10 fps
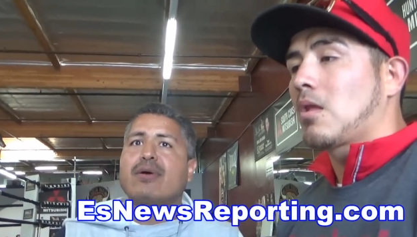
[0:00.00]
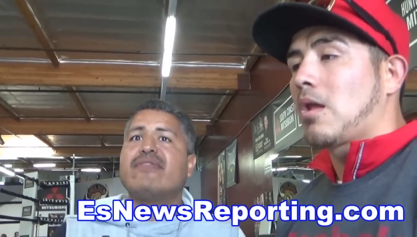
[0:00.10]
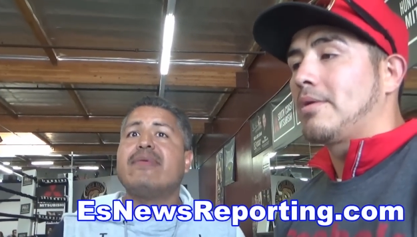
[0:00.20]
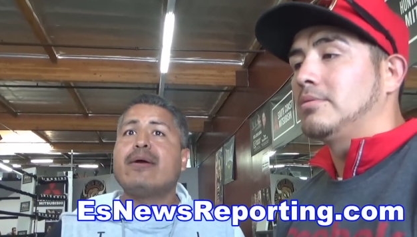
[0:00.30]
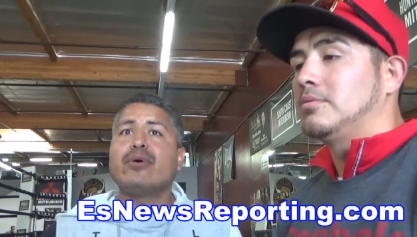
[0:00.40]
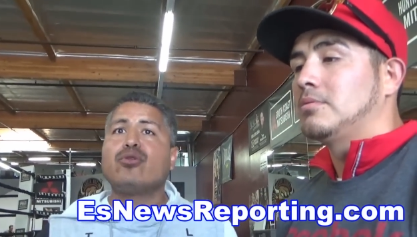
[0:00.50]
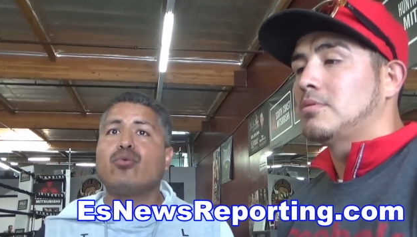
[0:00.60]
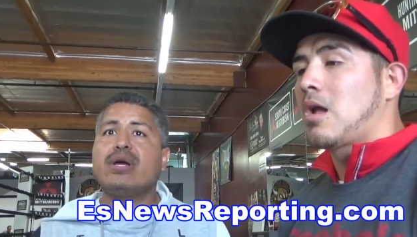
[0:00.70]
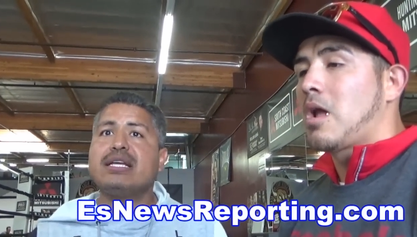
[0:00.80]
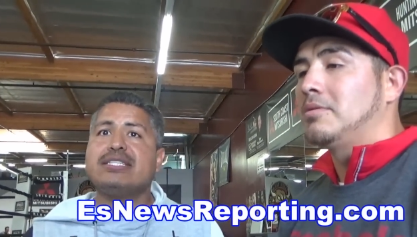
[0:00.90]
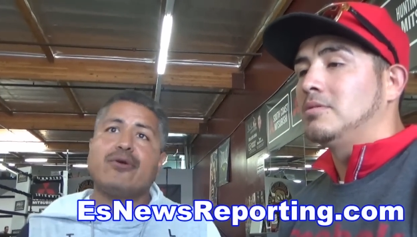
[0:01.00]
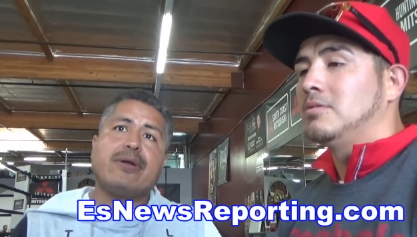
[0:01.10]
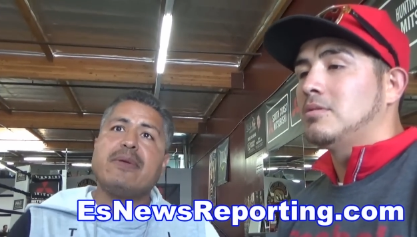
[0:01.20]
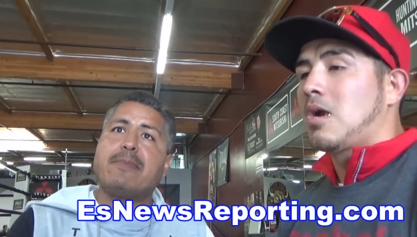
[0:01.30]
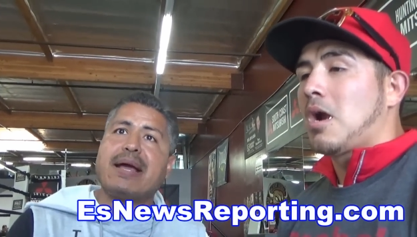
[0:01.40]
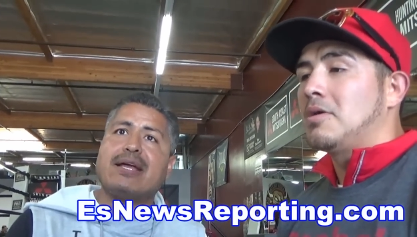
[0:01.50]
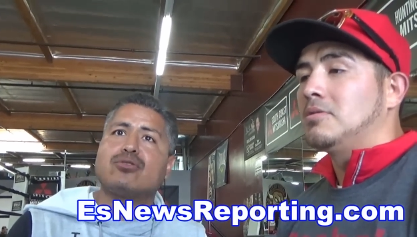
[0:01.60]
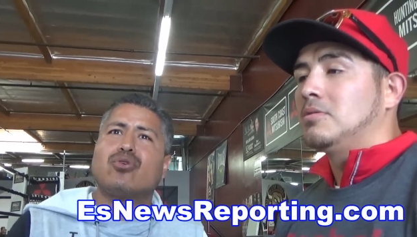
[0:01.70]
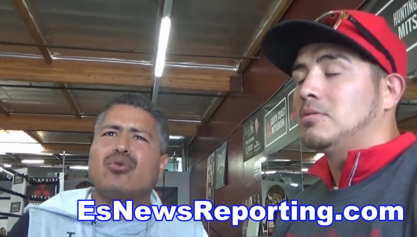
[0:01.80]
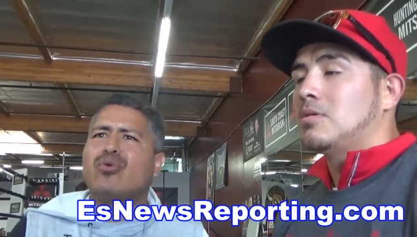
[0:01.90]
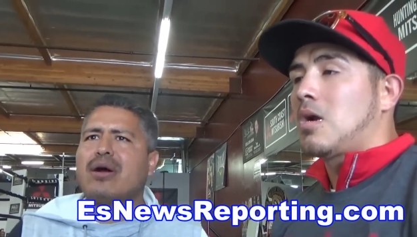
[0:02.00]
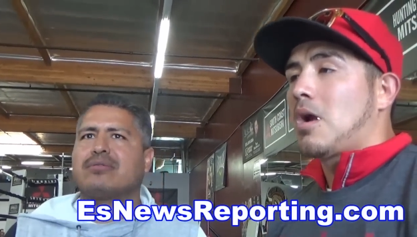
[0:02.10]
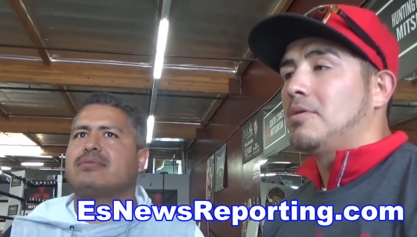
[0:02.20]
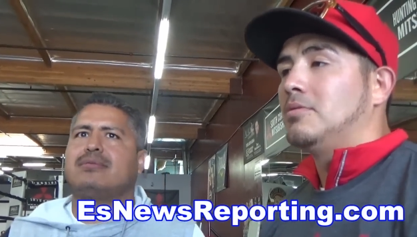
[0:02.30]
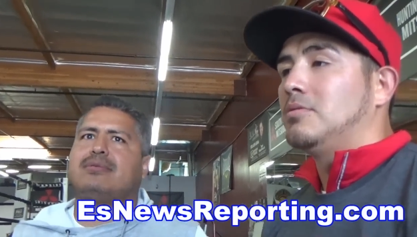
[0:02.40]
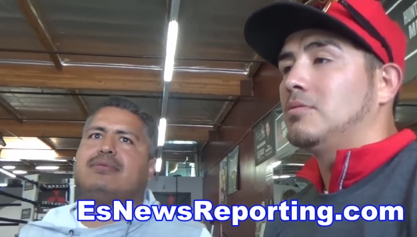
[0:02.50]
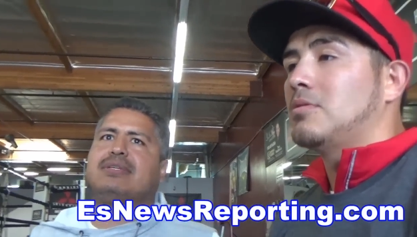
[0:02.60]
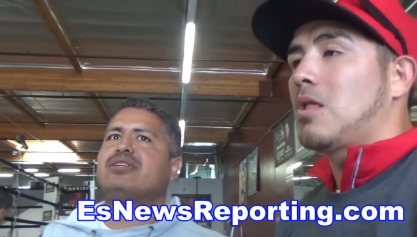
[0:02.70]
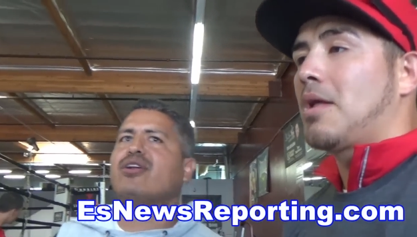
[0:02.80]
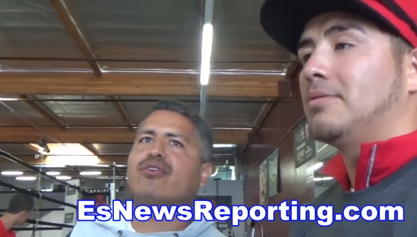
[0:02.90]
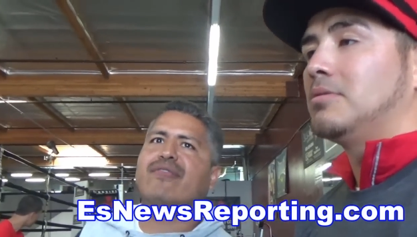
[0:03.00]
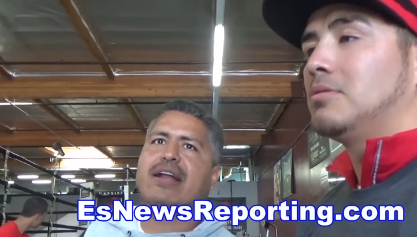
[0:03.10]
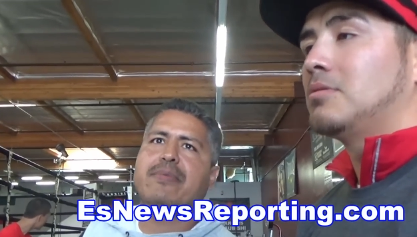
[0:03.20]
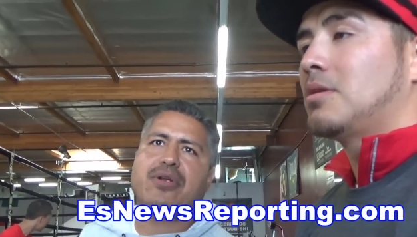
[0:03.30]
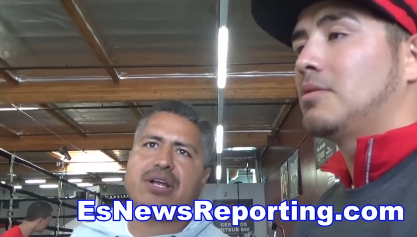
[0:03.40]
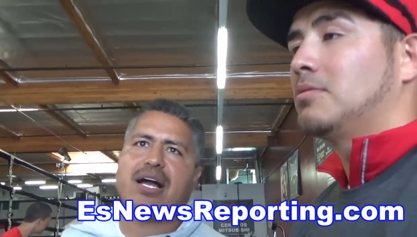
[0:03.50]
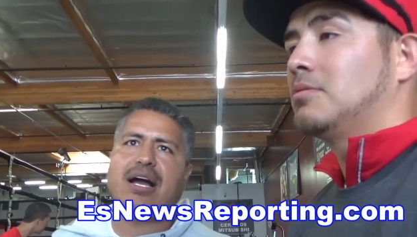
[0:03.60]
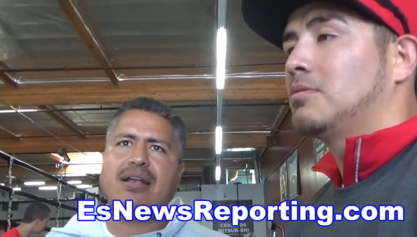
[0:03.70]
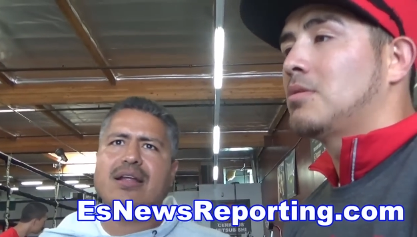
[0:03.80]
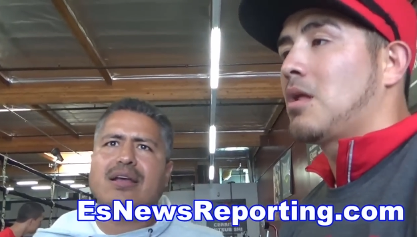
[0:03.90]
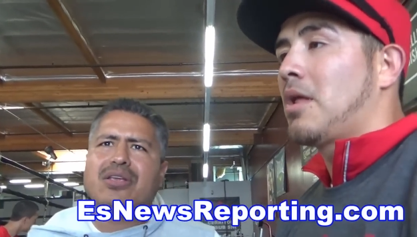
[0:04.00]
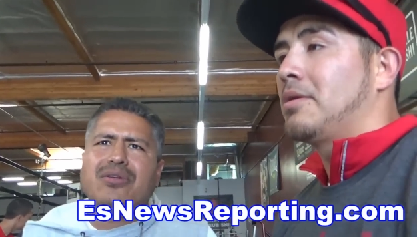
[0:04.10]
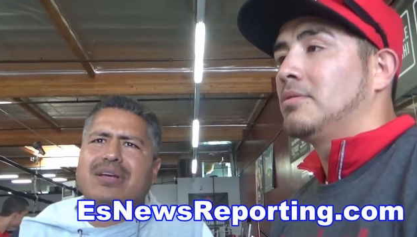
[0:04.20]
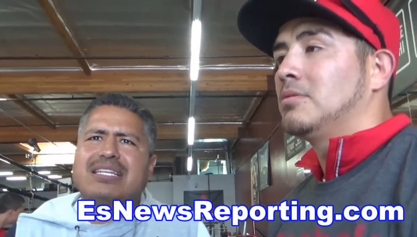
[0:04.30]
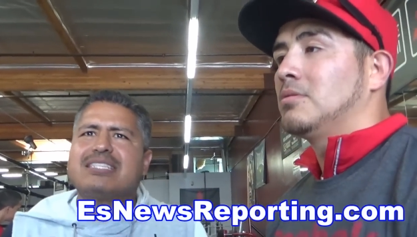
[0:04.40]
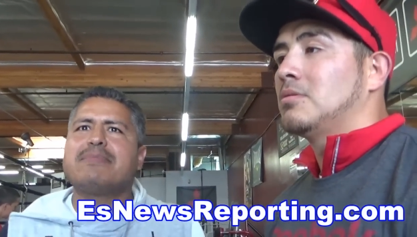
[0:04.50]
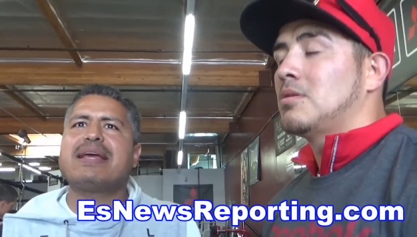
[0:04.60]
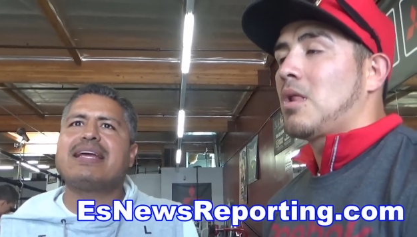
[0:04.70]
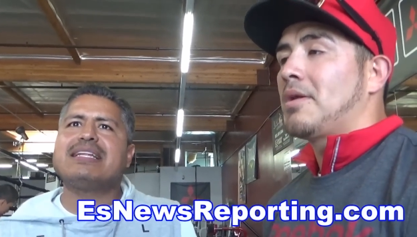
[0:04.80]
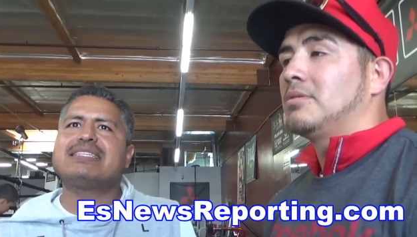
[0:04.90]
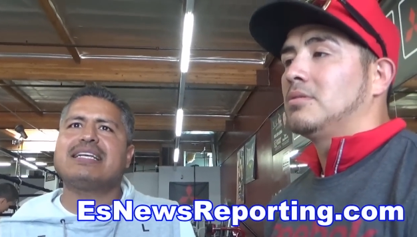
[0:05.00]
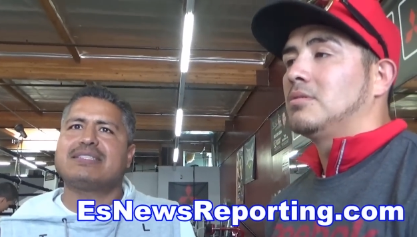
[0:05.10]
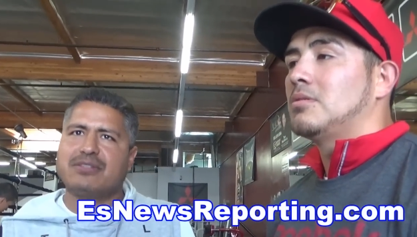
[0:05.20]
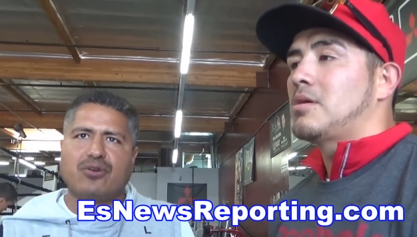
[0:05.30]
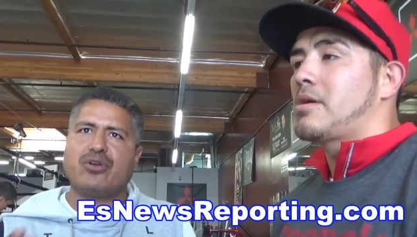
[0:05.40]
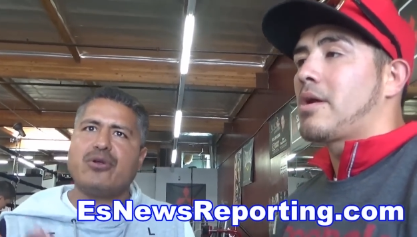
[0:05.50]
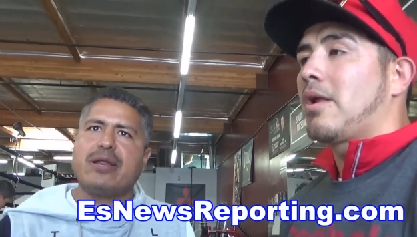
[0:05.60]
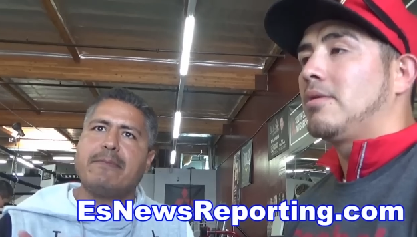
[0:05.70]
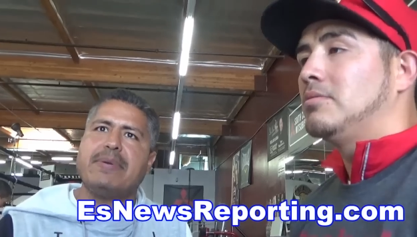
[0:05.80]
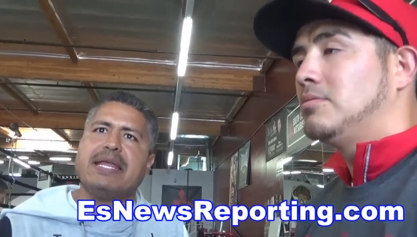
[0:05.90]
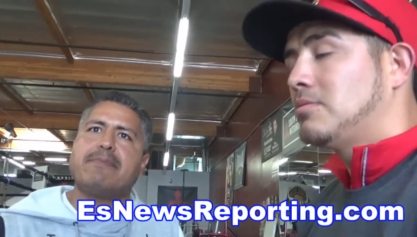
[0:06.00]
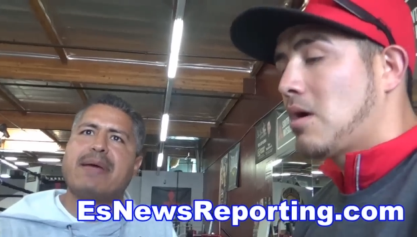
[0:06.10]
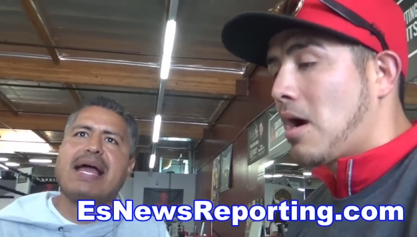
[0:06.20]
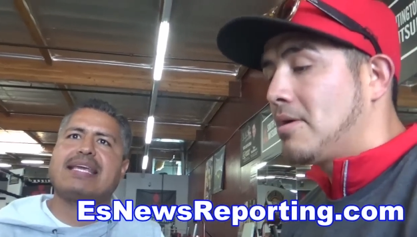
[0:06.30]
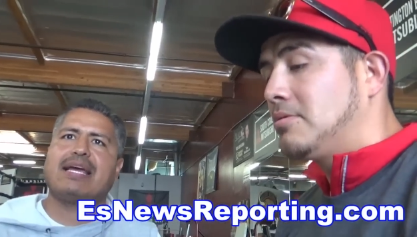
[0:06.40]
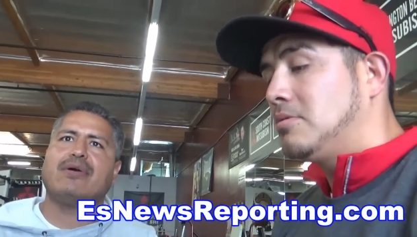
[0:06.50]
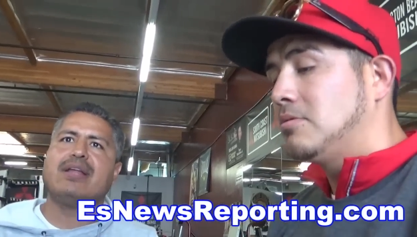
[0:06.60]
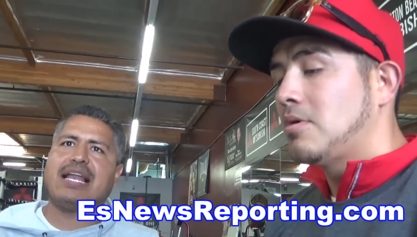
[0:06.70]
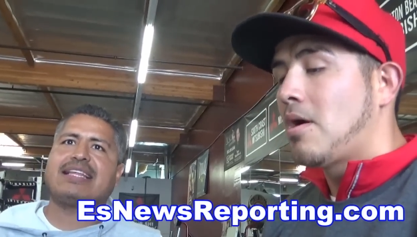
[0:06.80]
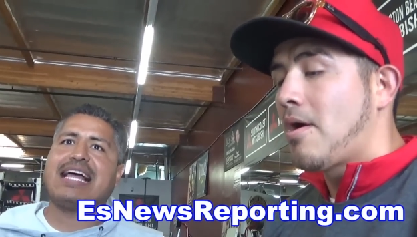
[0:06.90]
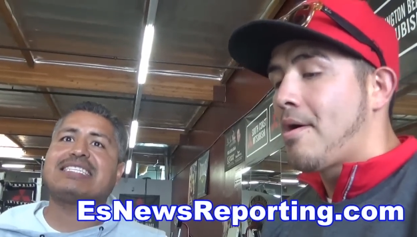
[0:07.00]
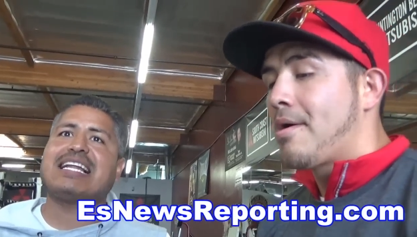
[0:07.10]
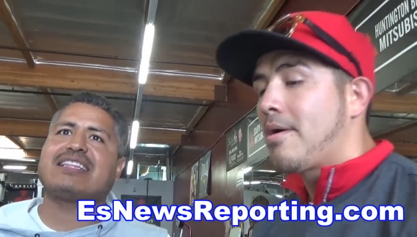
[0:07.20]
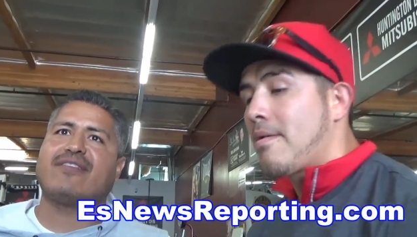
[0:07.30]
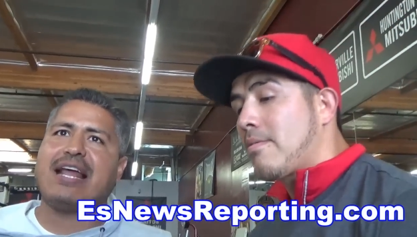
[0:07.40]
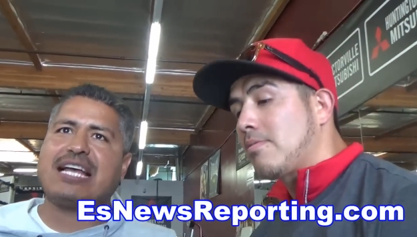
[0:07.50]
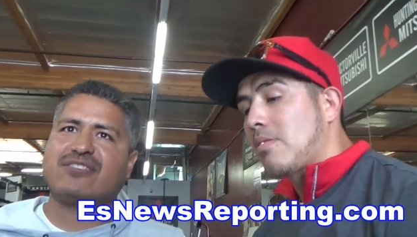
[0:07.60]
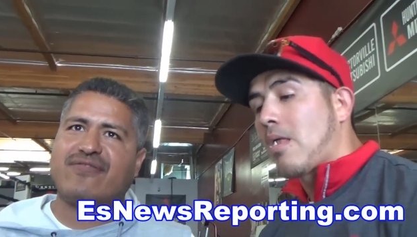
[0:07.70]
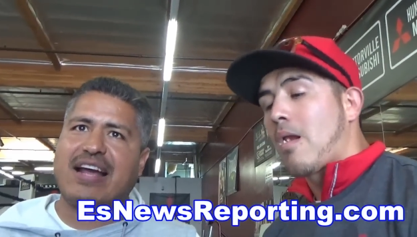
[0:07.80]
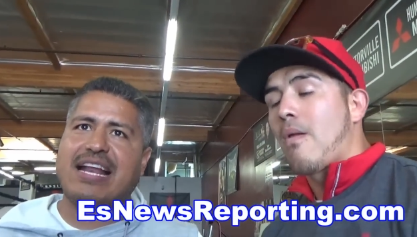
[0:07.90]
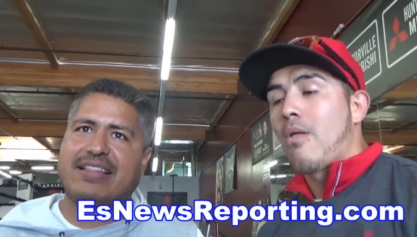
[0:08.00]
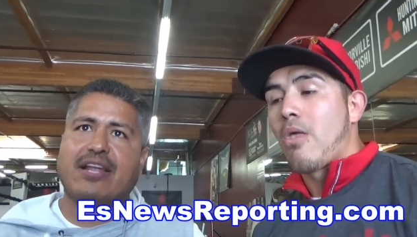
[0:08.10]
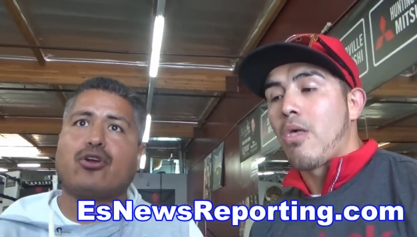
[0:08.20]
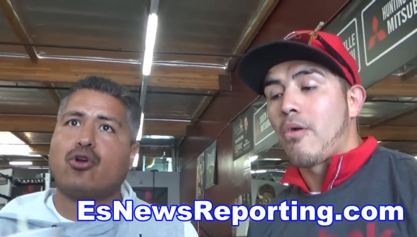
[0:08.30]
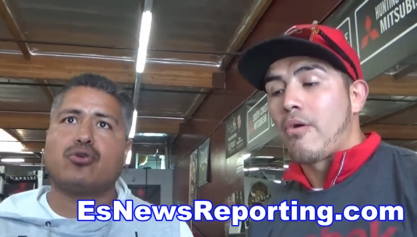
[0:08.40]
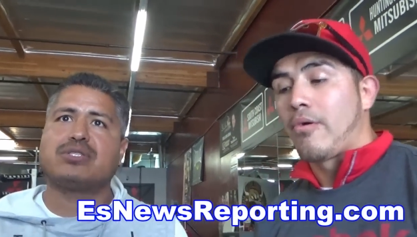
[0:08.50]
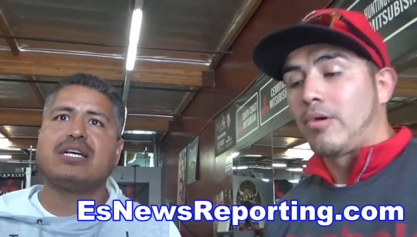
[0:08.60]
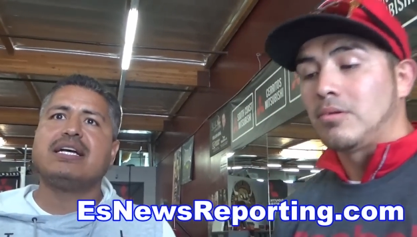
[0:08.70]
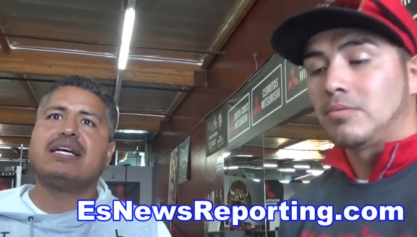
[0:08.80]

Speaker 1: If Mayweather wins, he already beat Pacquiao, so who else? Is he going to go fight Amir Khan? You know, it doesn't make any sense. You know, he already beat Pacquiao. Like, that's like the last fight. Like, they're close.